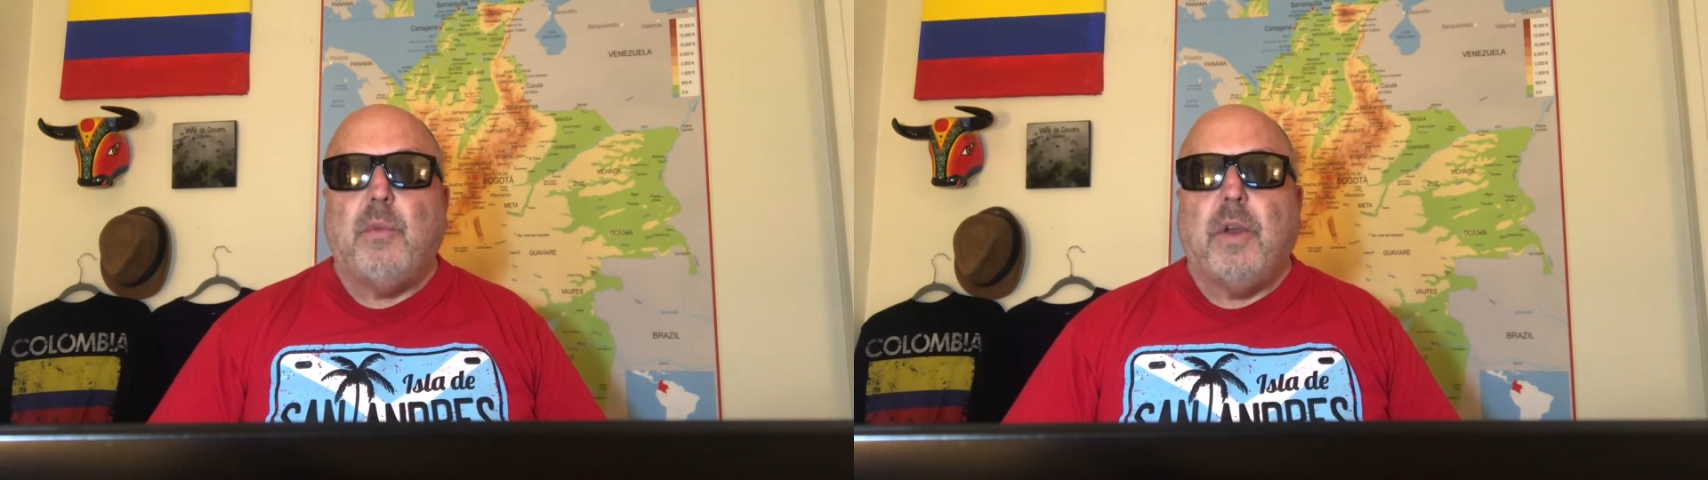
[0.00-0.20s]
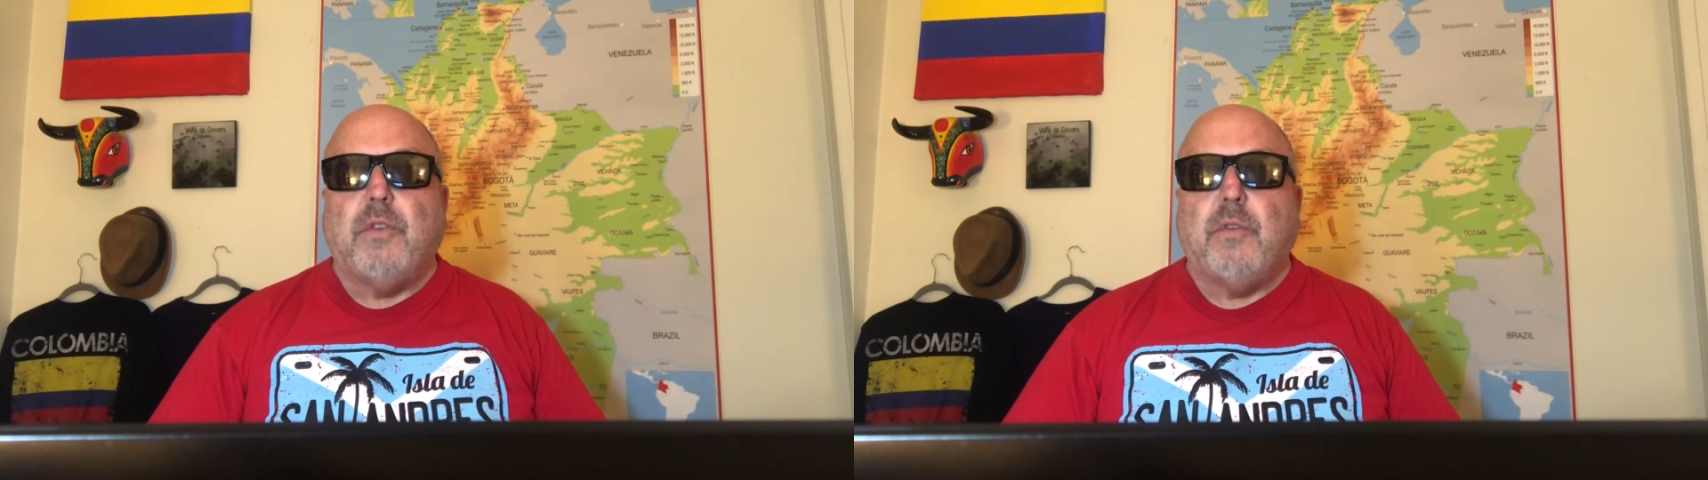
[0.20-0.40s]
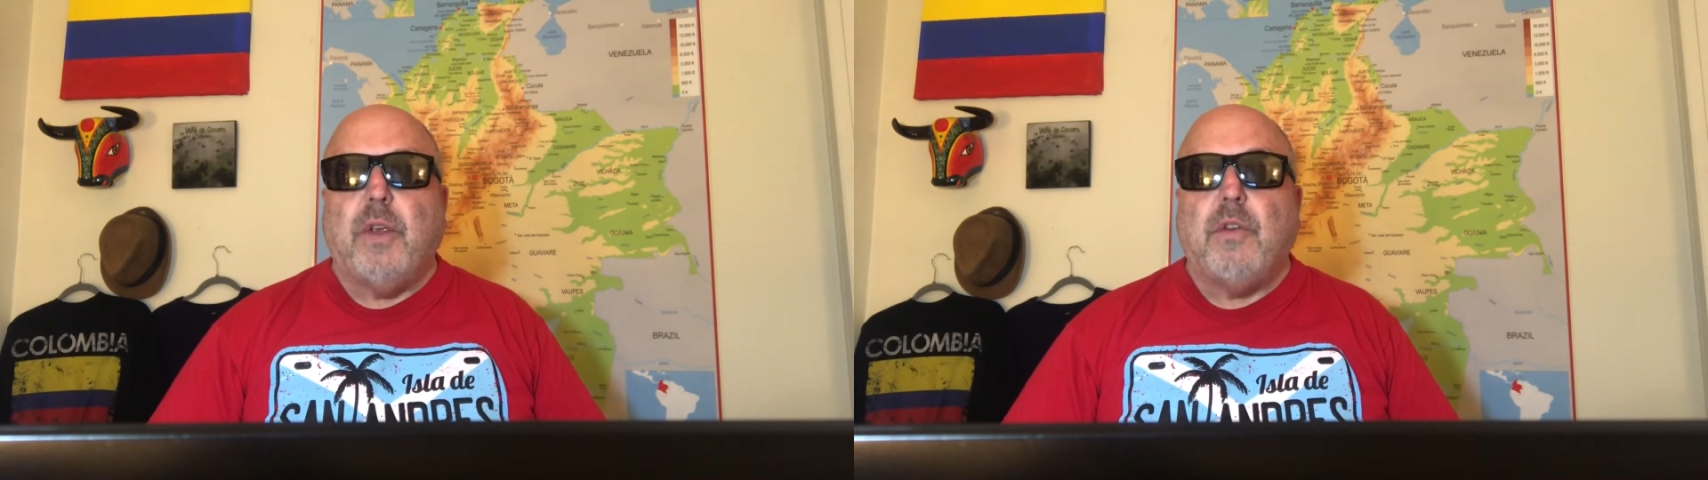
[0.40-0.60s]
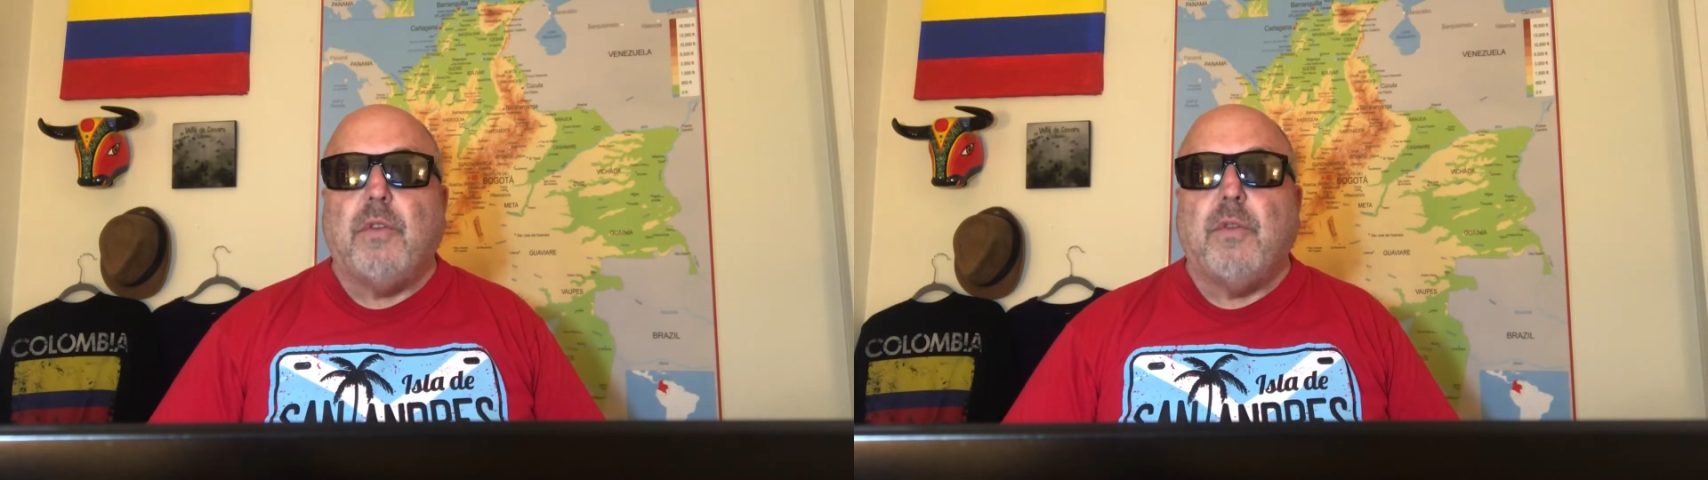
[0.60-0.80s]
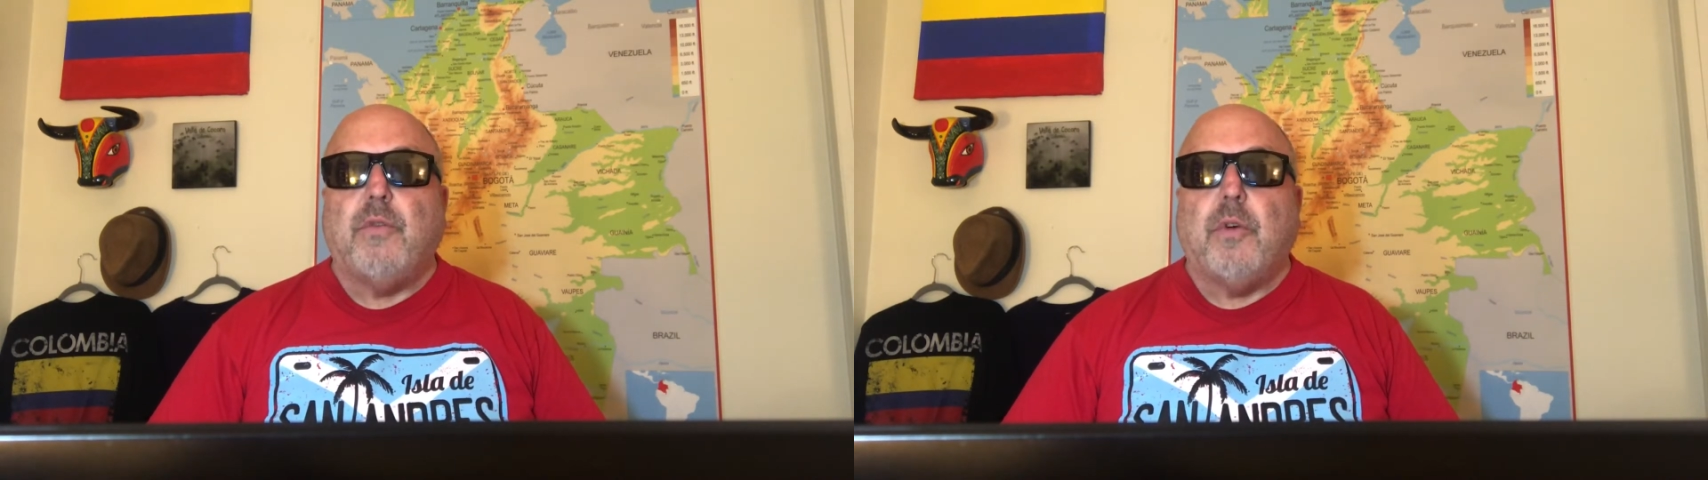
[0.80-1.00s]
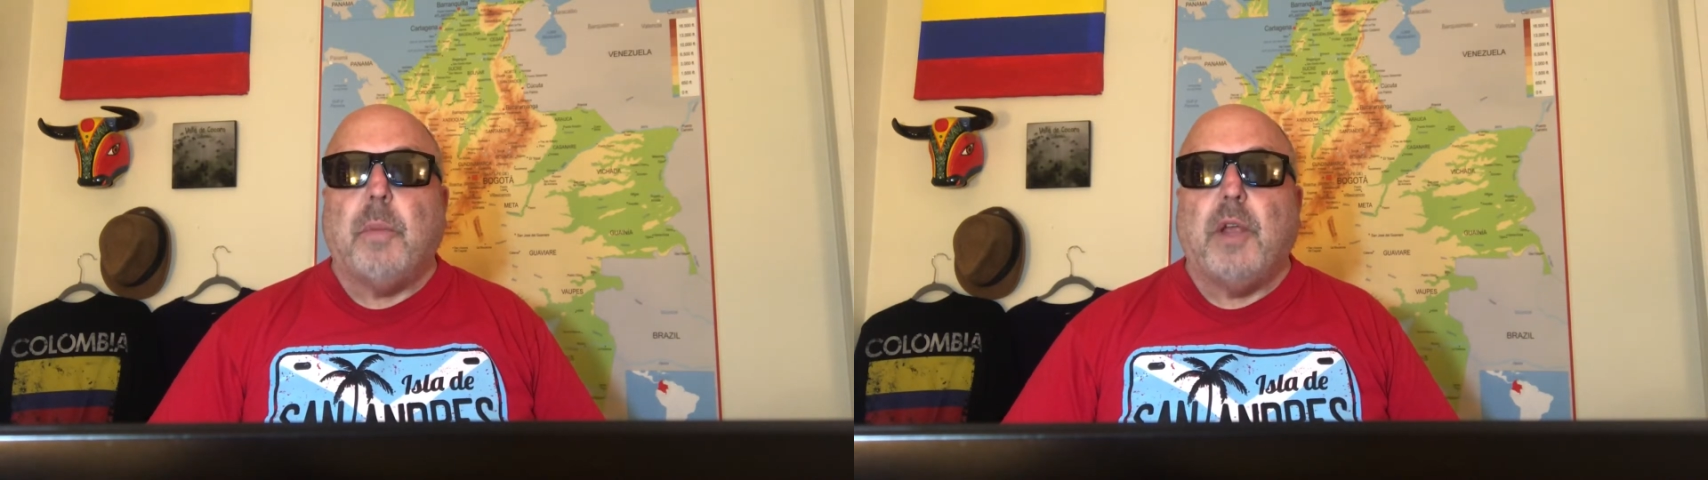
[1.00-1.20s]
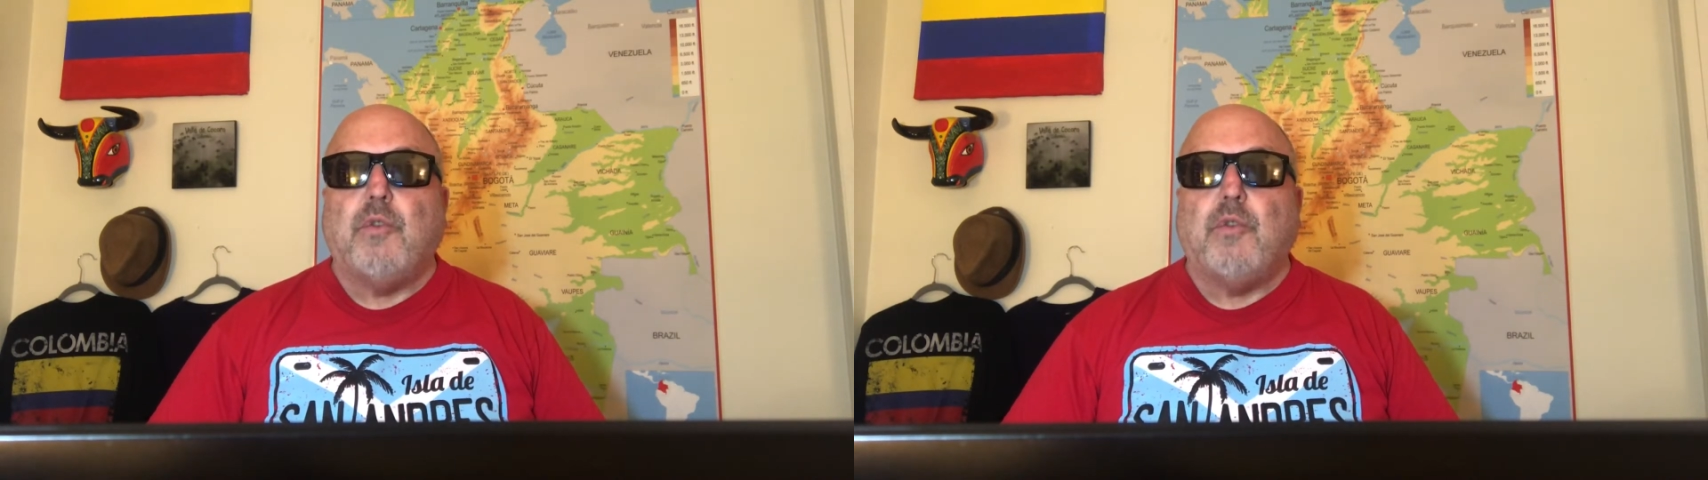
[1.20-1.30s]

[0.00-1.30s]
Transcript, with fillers: reservations for my